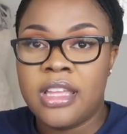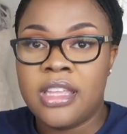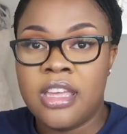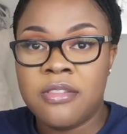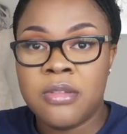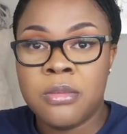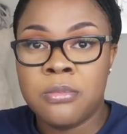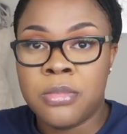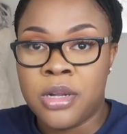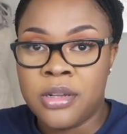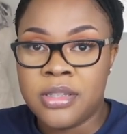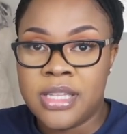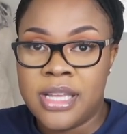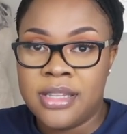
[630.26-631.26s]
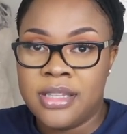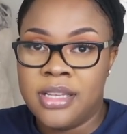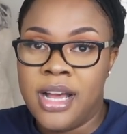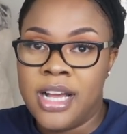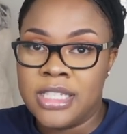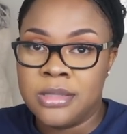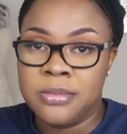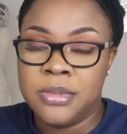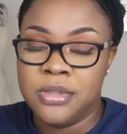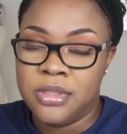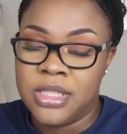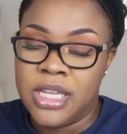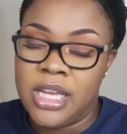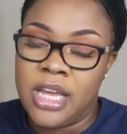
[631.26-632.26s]
giving birth at the
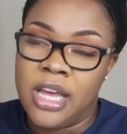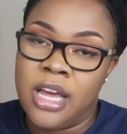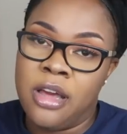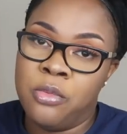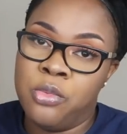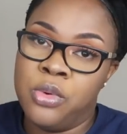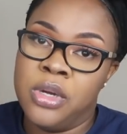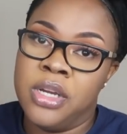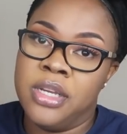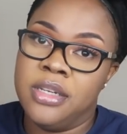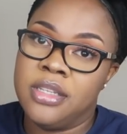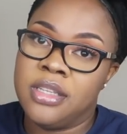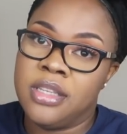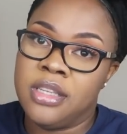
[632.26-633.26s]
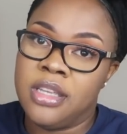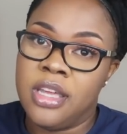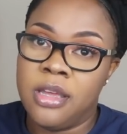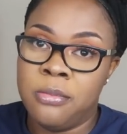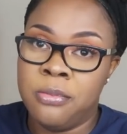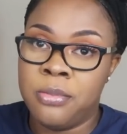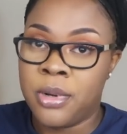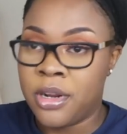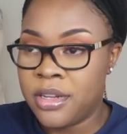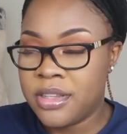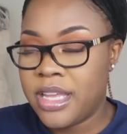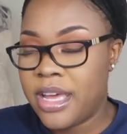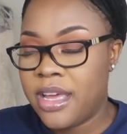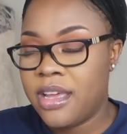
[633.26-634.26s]
hospital that I would give
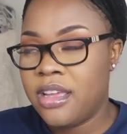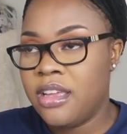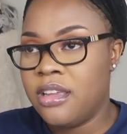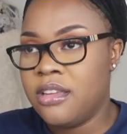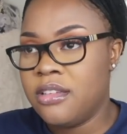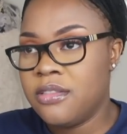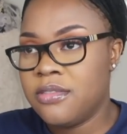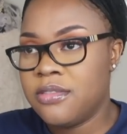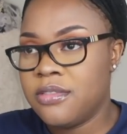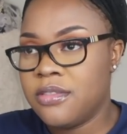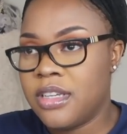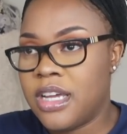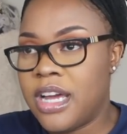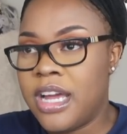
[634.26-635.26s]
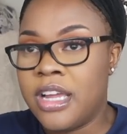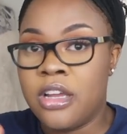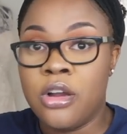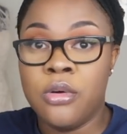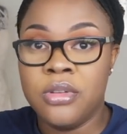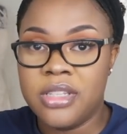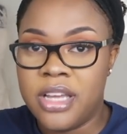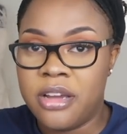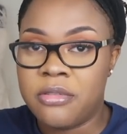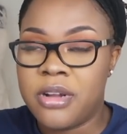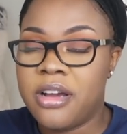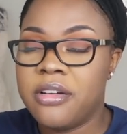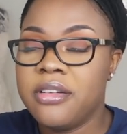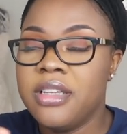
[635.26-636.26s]
birth at if I go that
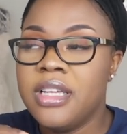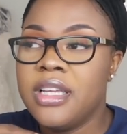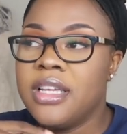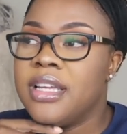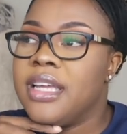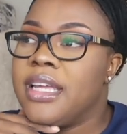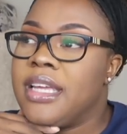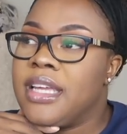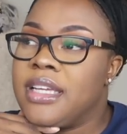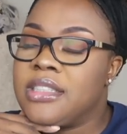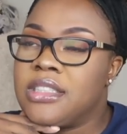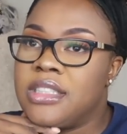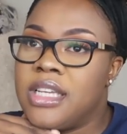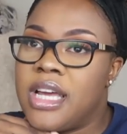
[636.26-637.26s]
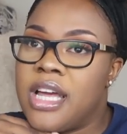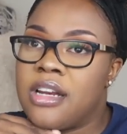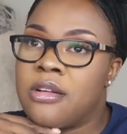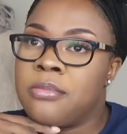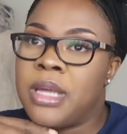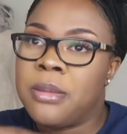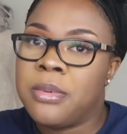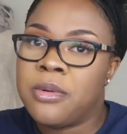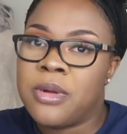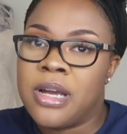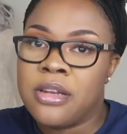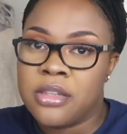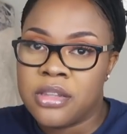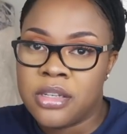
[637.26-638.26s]
route. And she had her baby
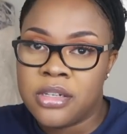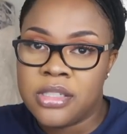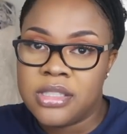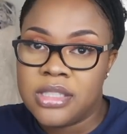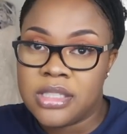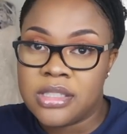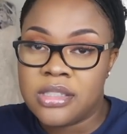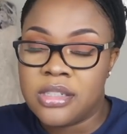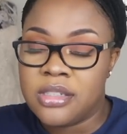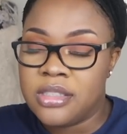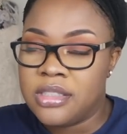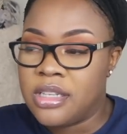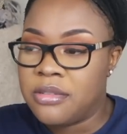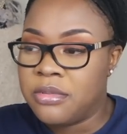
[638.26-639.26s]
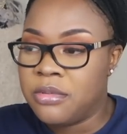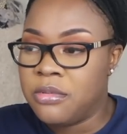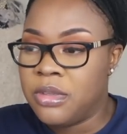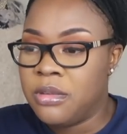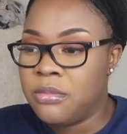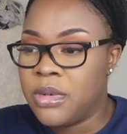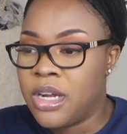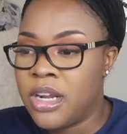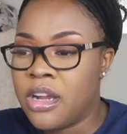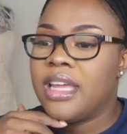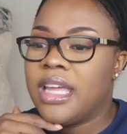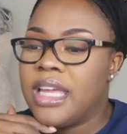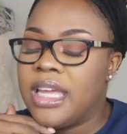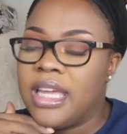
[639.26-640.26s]
around the thirty-six, thirty-seven week
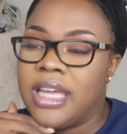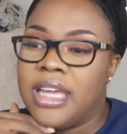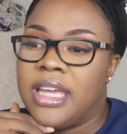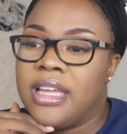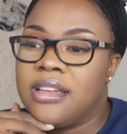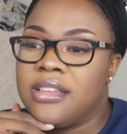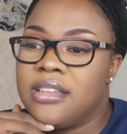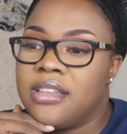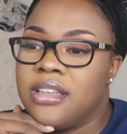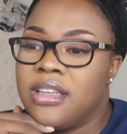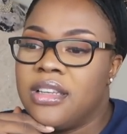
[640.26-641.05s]
mark, and